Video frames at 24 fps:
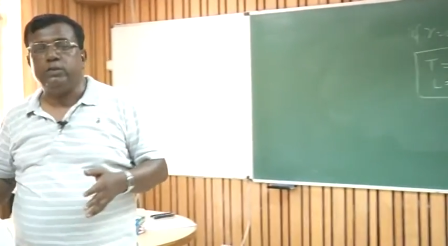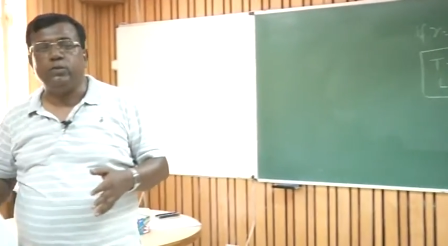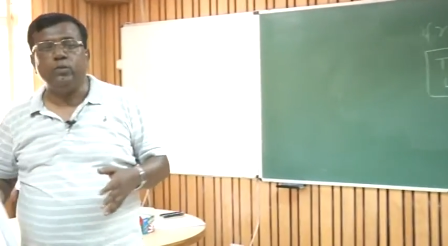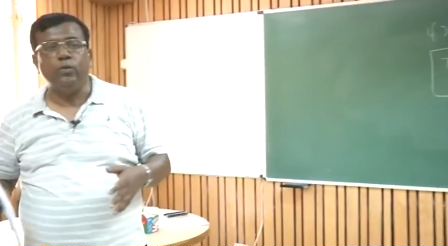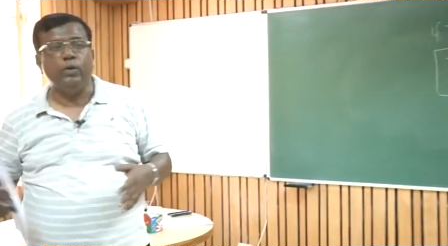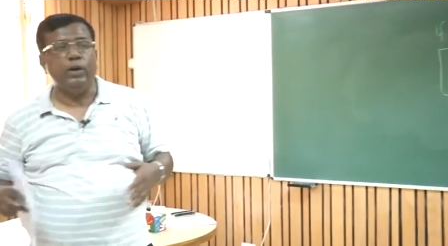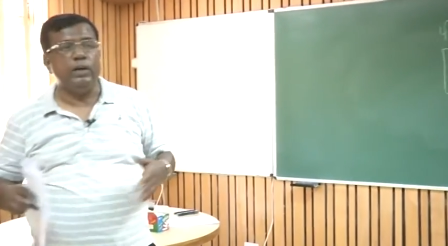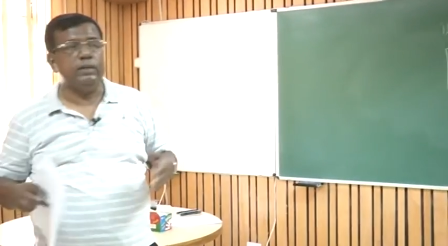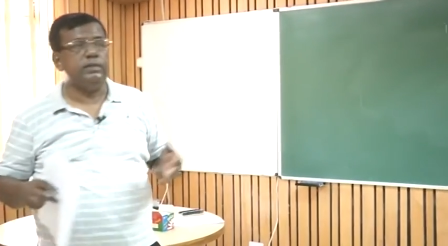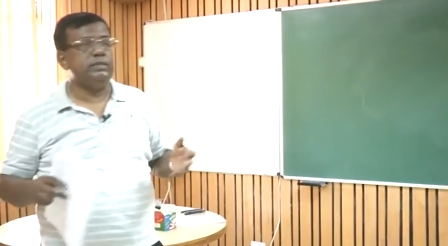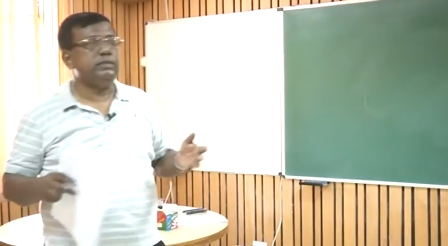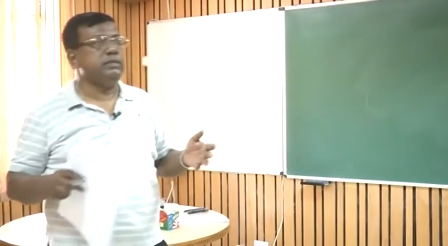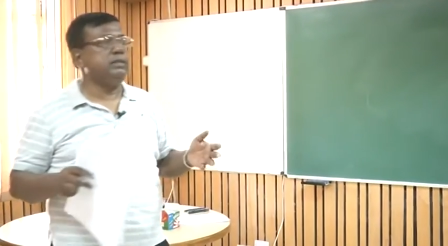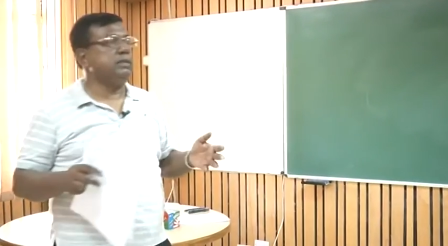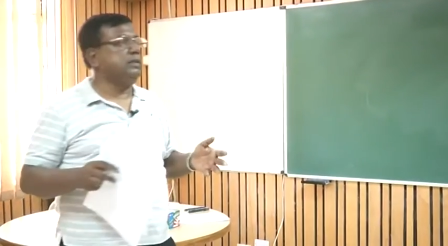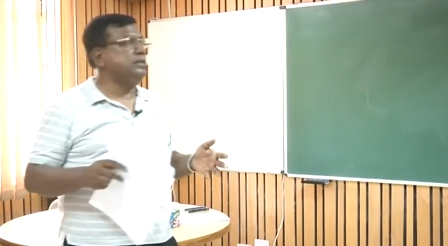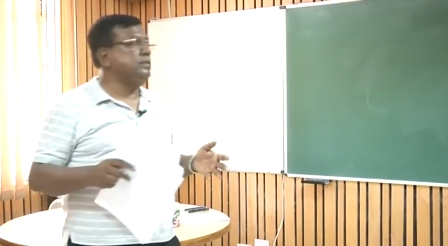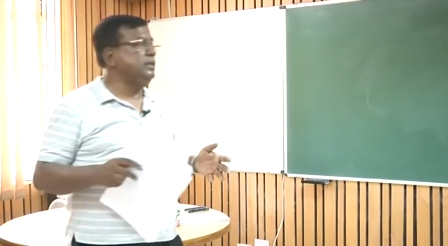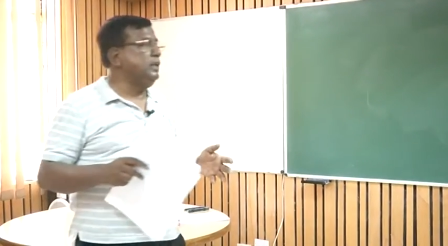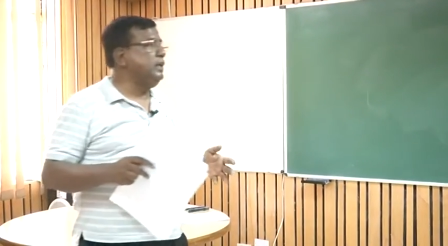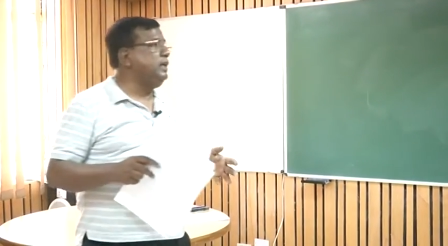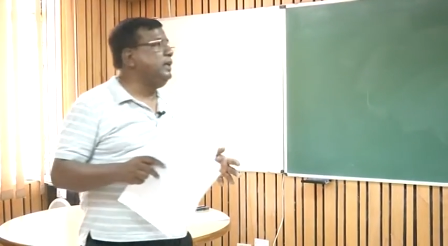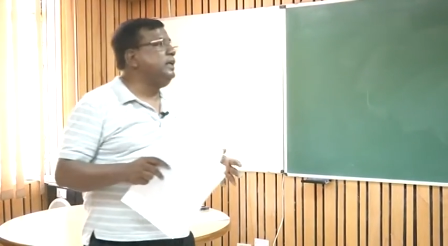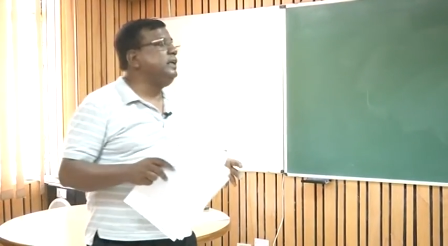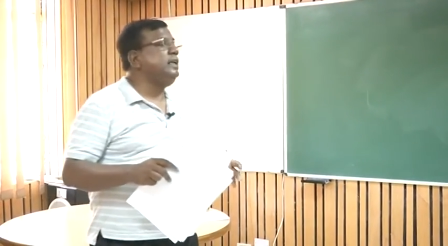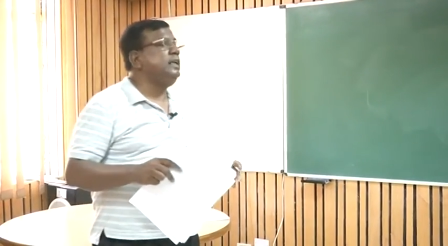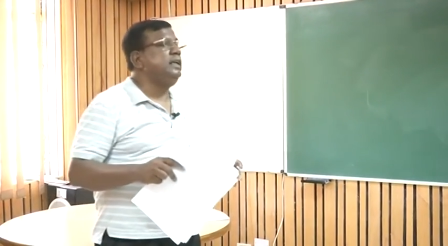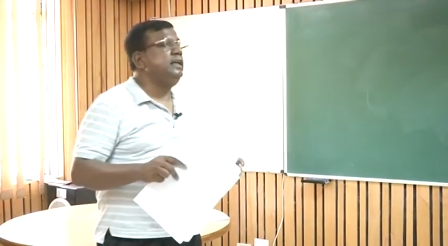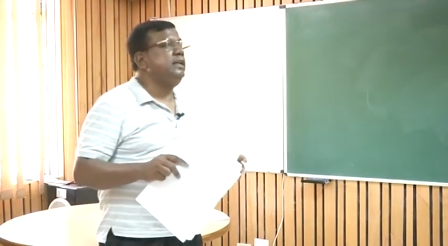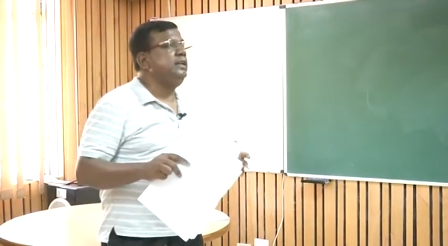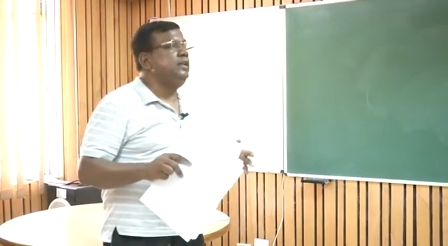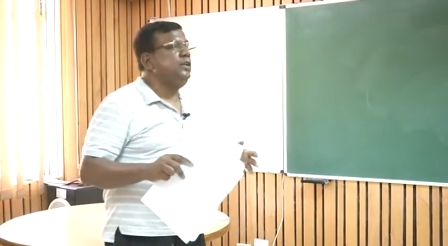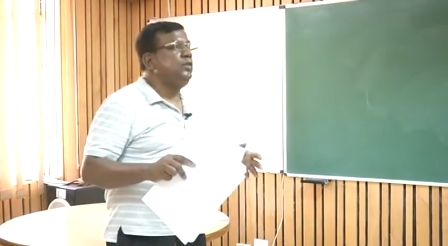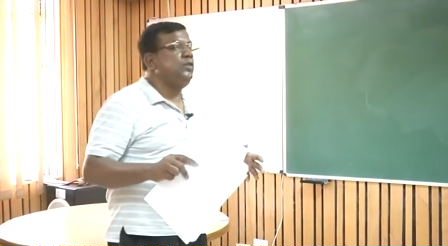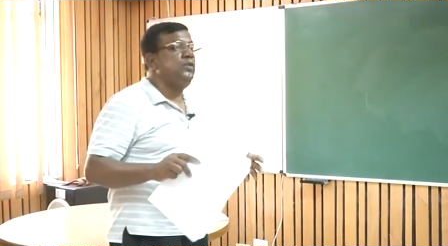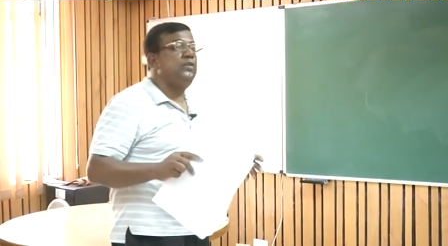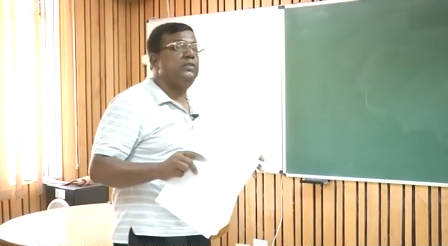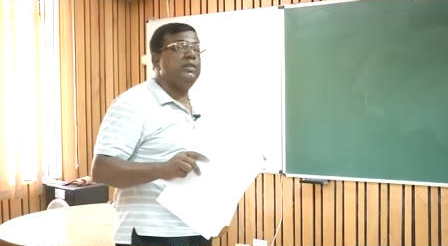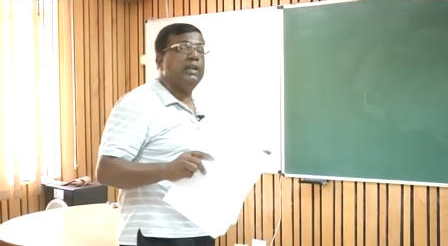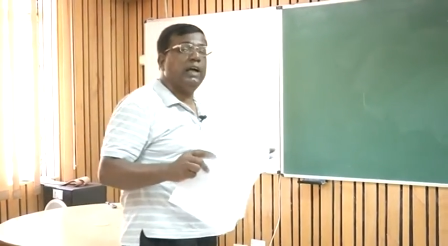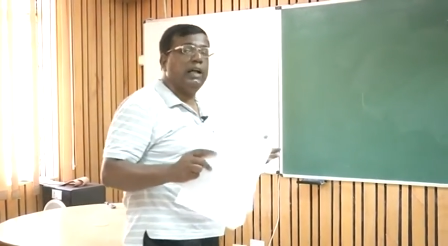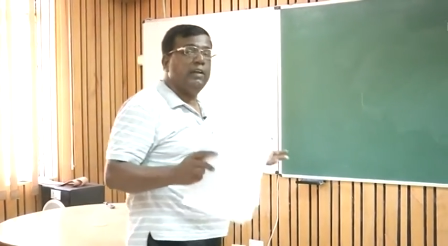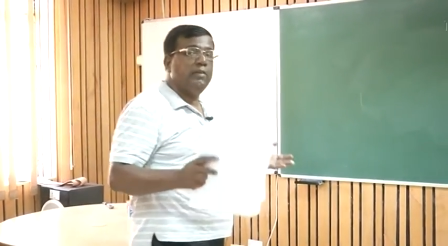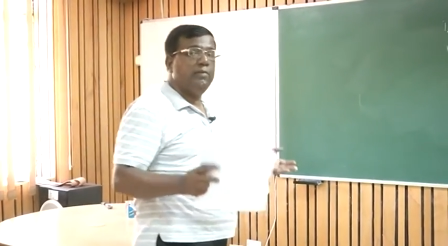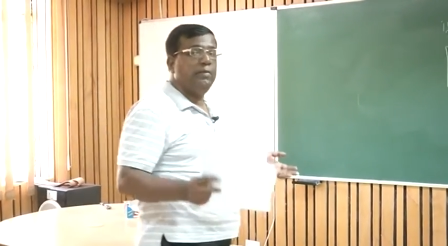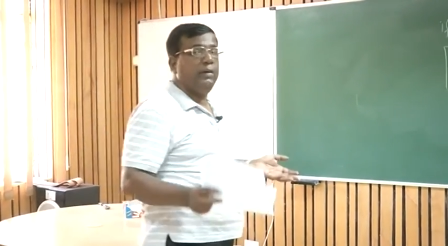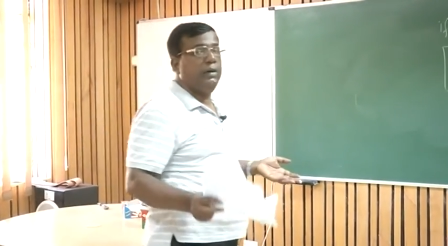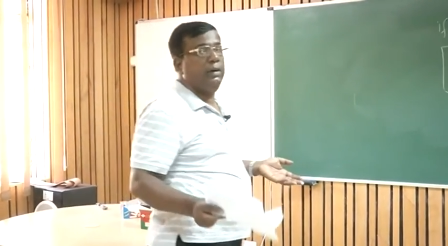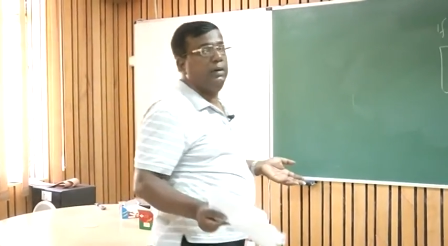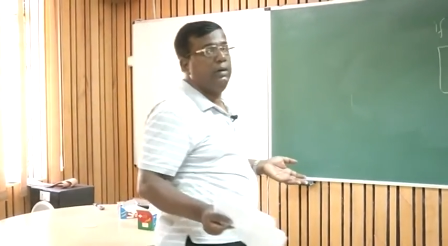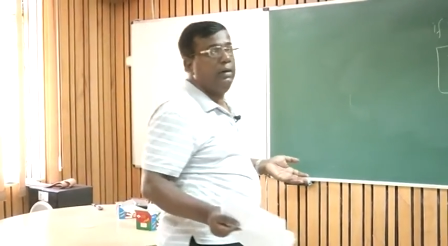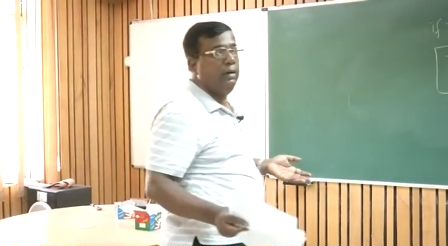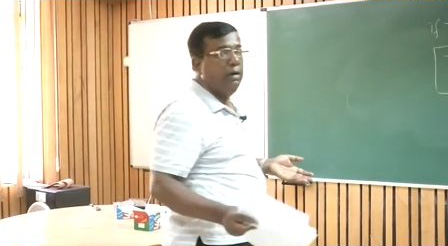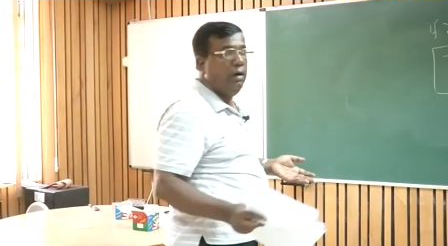towards generating requisite alpha